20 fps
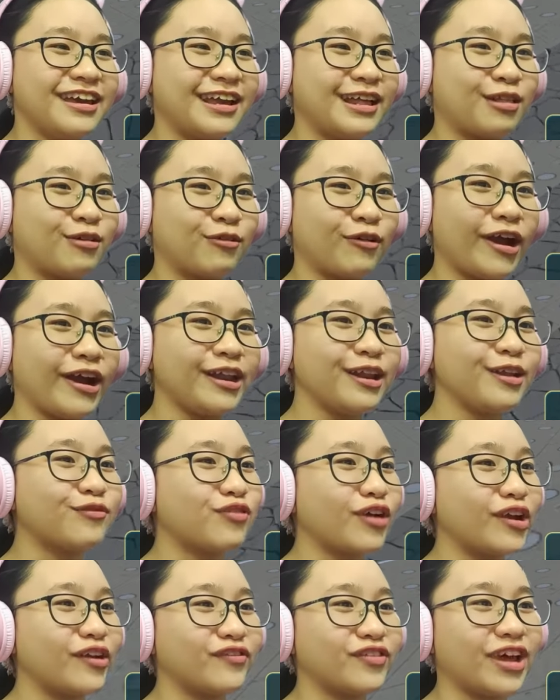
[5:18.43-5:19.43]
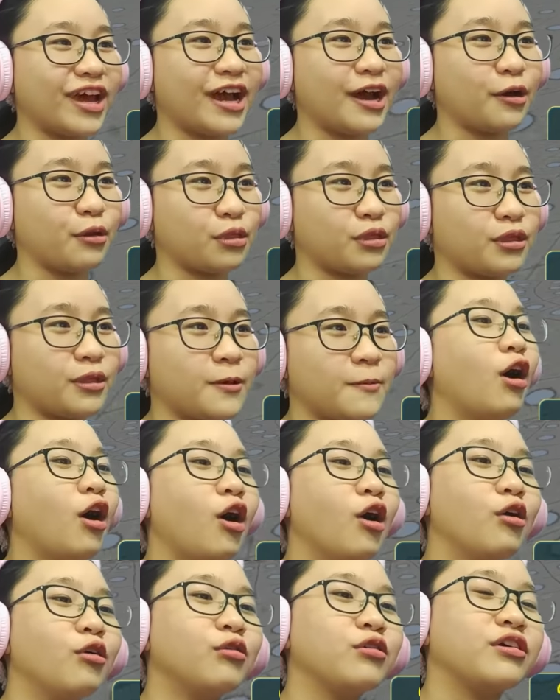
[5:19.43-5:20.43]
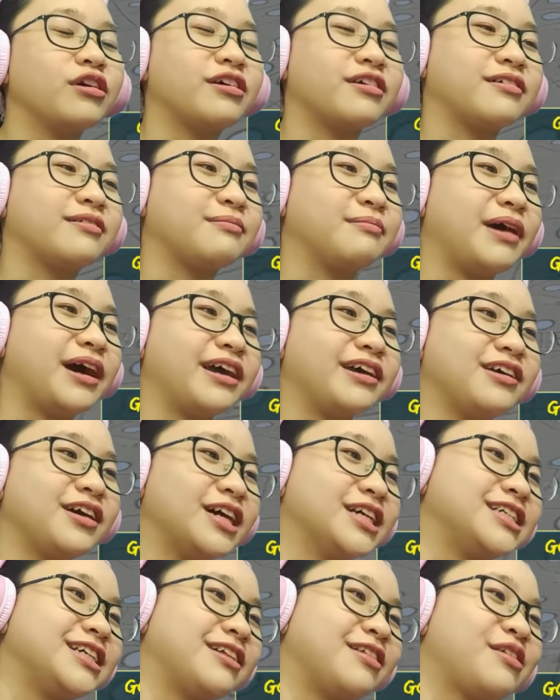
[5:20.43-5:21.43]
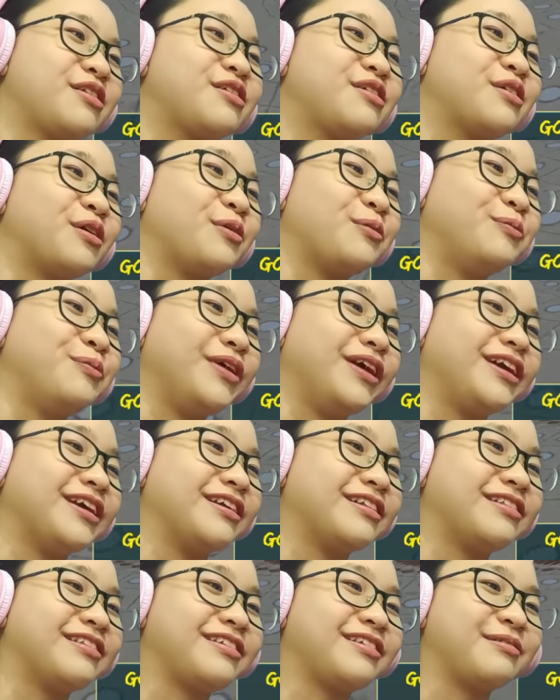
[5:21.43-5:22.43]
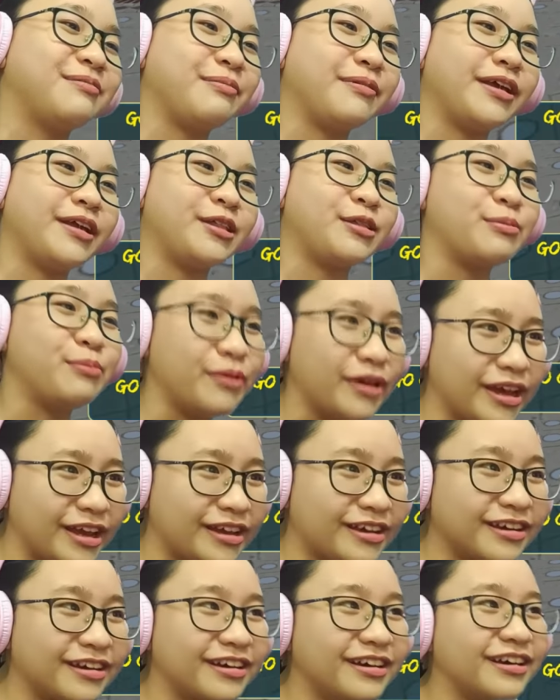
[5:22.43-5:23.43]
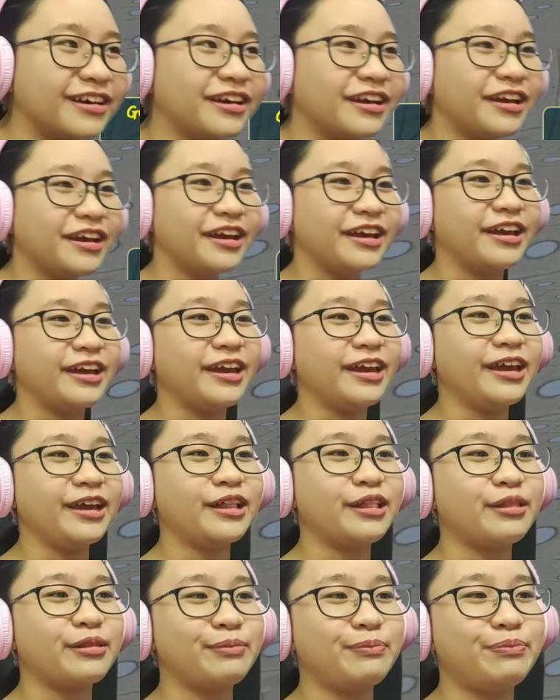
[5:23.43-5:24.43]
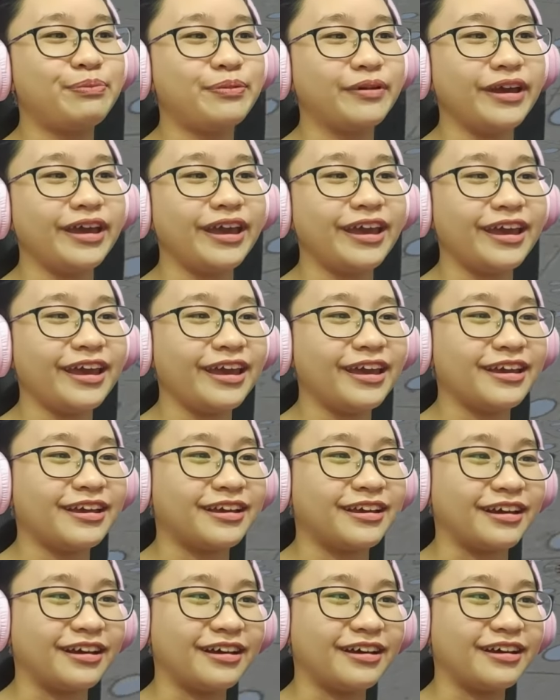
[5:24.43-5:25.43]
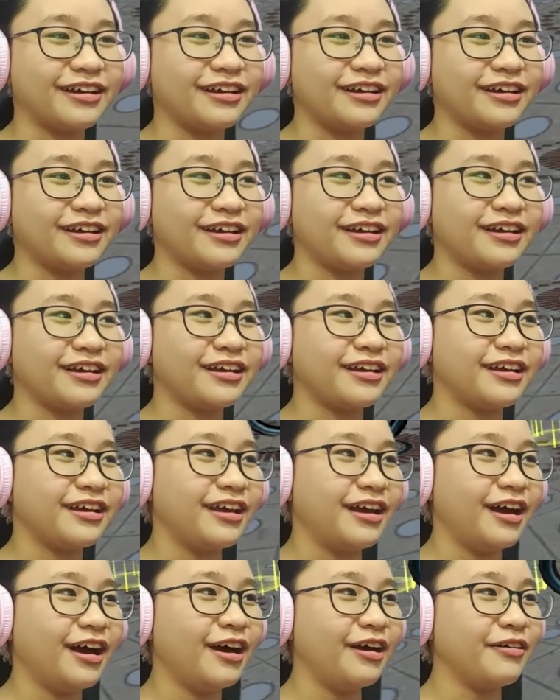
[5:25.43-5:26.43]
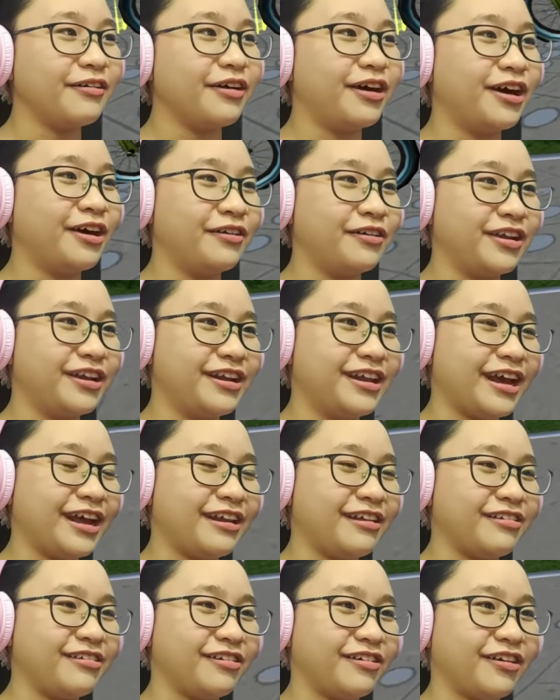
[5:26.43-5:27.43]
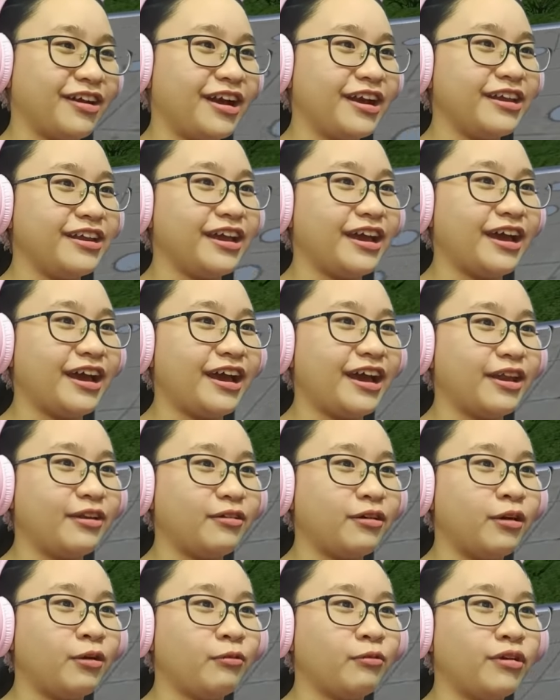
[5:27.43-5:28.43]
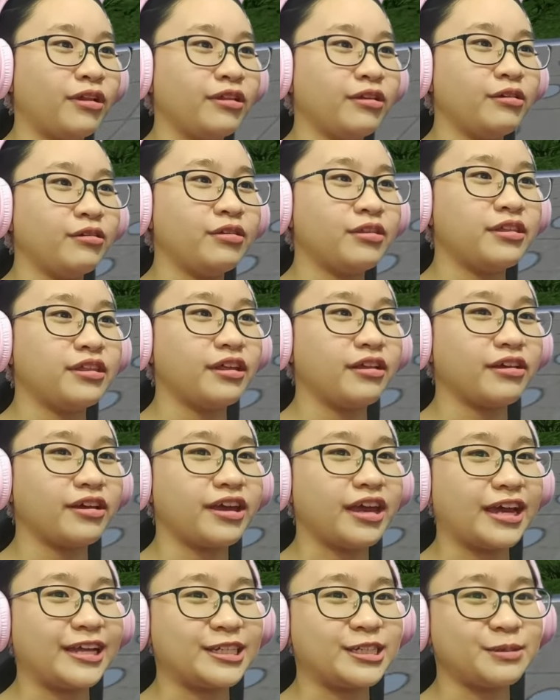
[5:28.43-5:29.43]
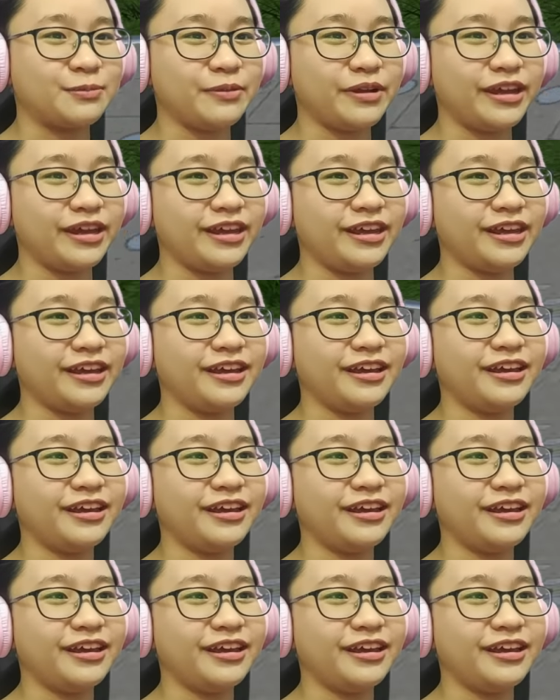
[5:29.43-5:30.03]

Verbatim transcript: it's right in front of the house. Oh my gosh, it's so big, It's it's big, it's big! Oh, oh, the dad is here. Hi, dad. Oh, will you still catch me?